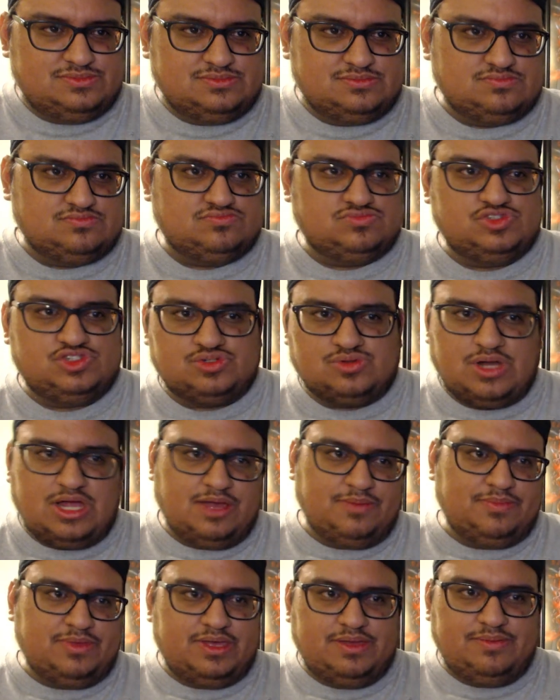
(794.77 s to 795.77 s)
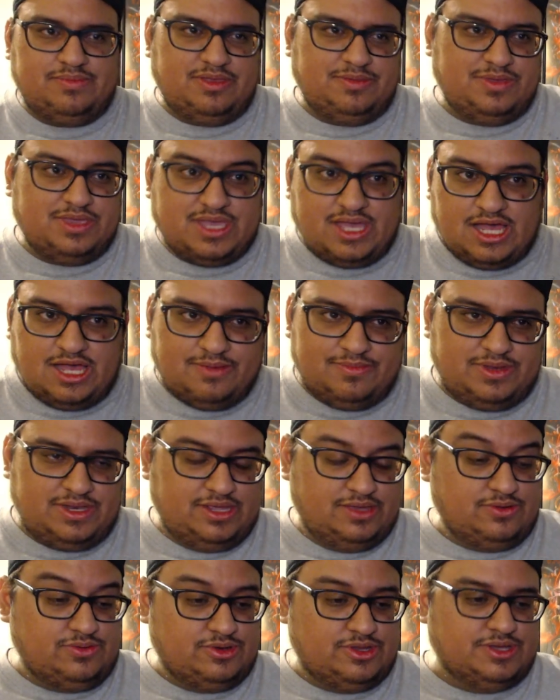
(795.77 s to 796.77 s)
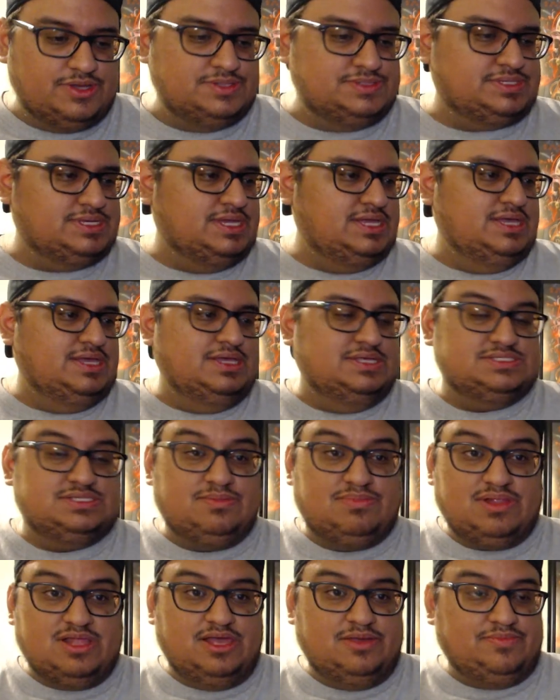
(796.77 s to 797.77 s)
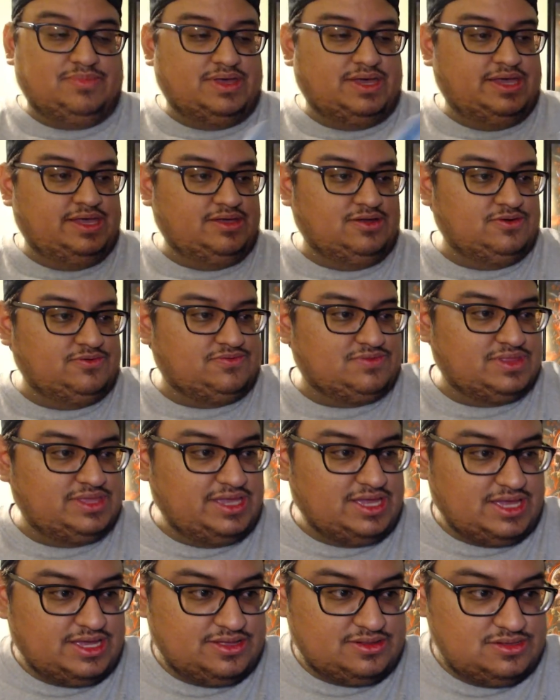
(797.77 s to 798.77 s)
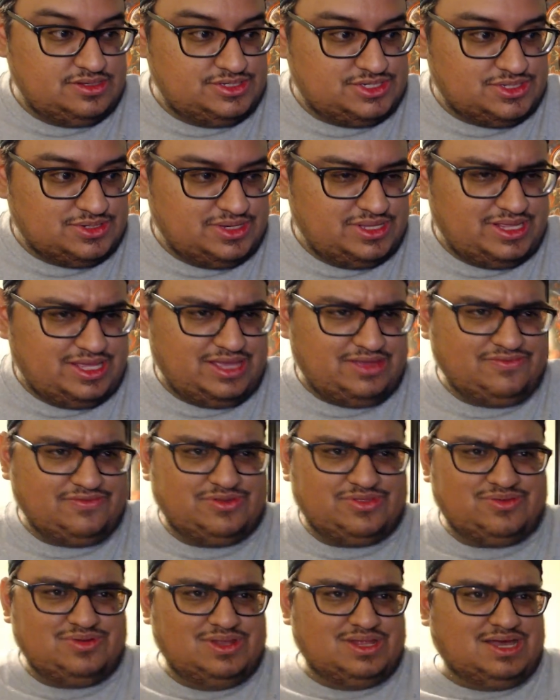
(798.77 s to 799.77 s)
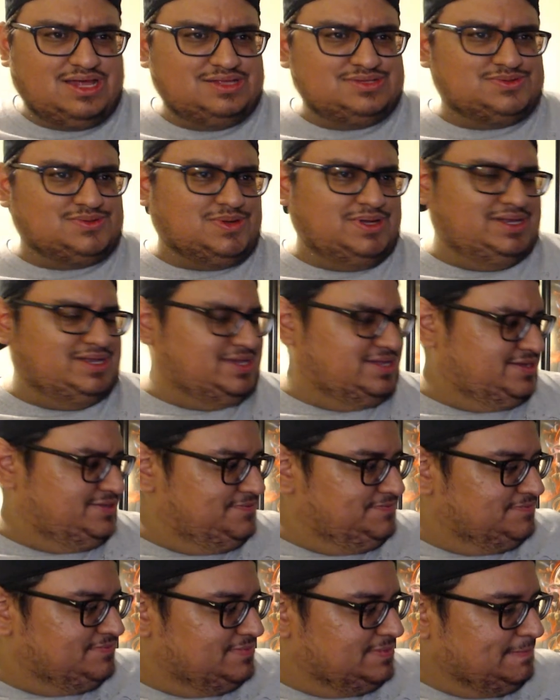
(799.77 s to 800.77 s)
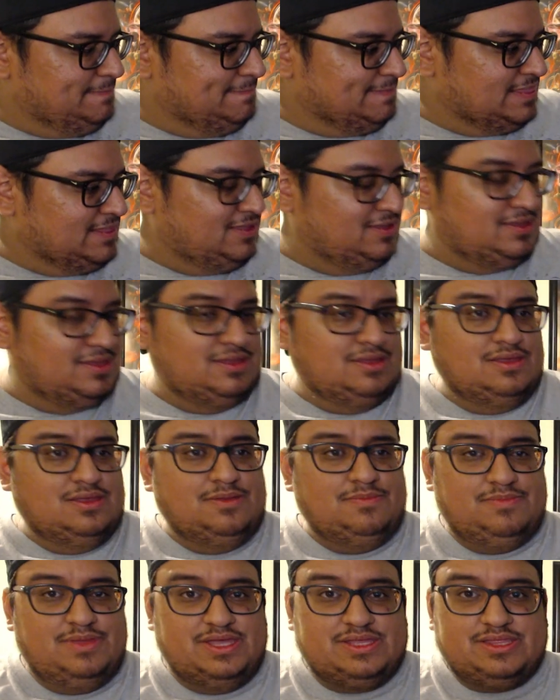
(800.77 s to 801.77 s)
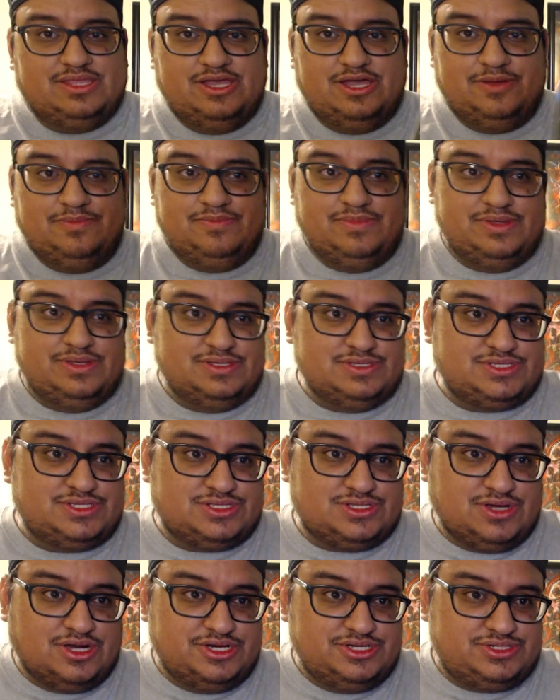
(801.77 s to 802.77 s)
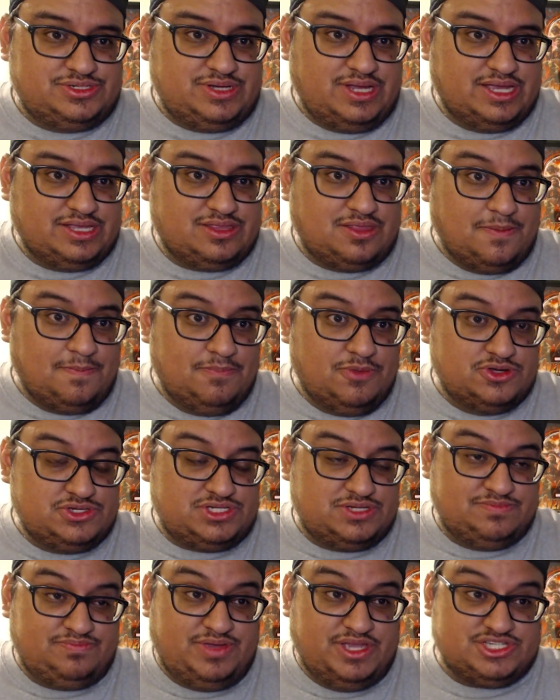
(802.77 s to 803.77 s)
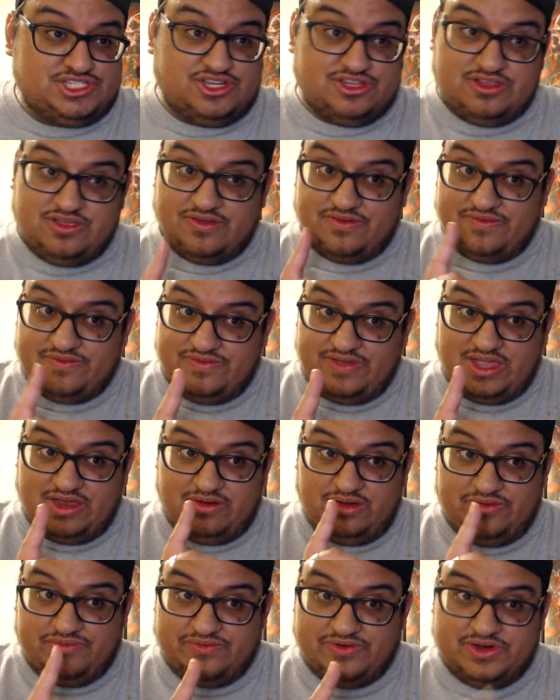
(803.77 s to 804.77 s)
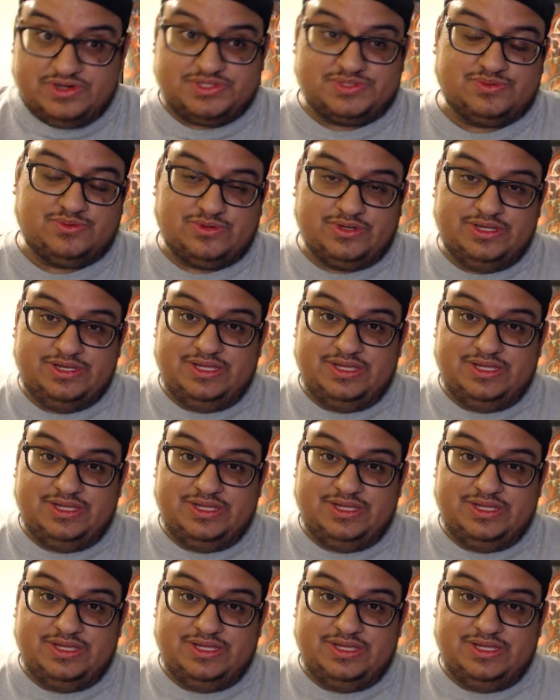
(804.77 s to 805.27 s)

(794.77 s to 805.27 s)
drama, maybe comedy. Who knows? It's a blind buy. Hopefully I will enjoy that for $3. Why not? Picked up Star Trek: The Motion Picture, the very first one.